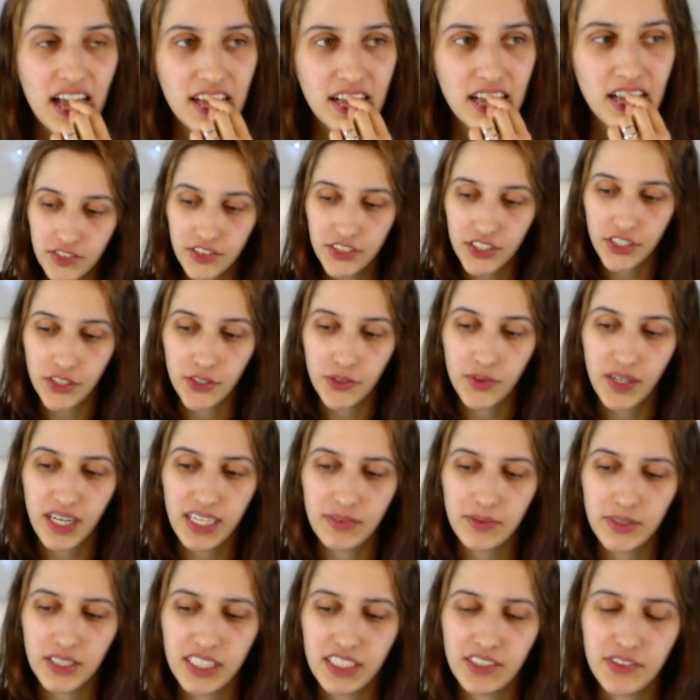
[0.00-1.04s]
So I
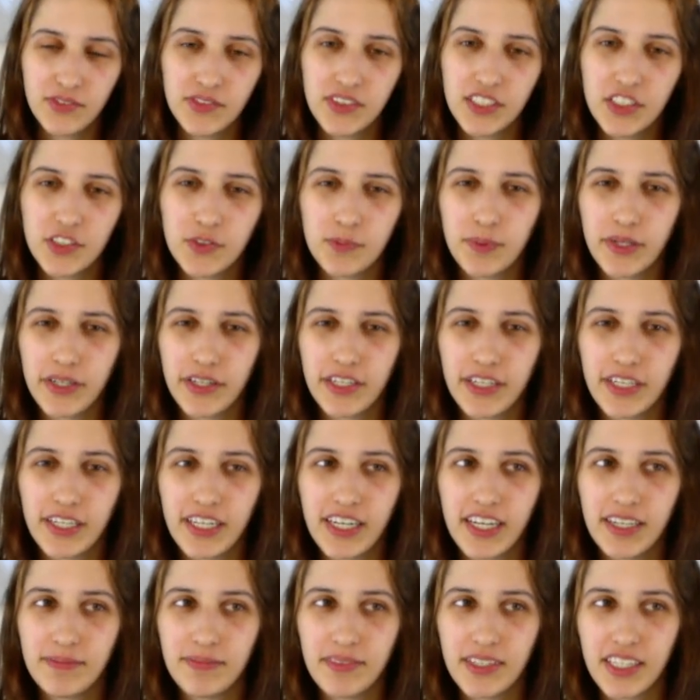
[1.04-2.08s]
would give this
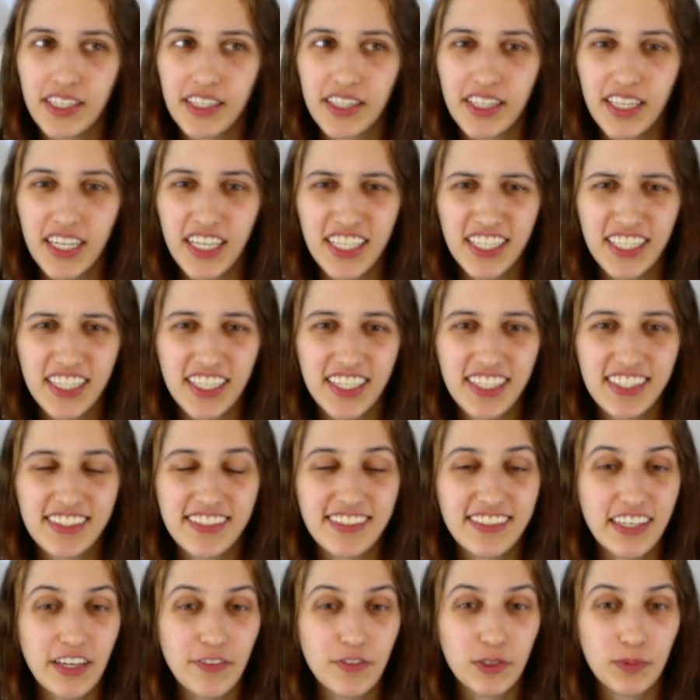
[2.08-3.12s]
bar, I think, a
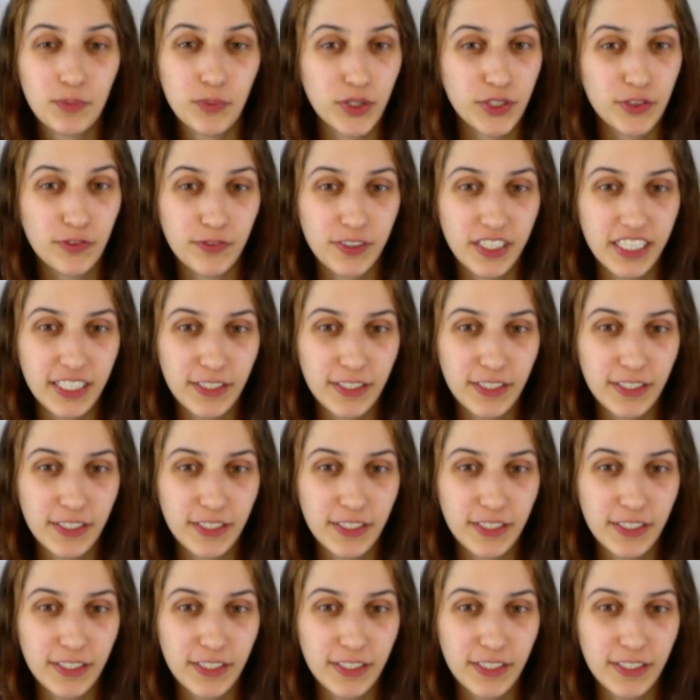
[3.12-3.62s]
7.5.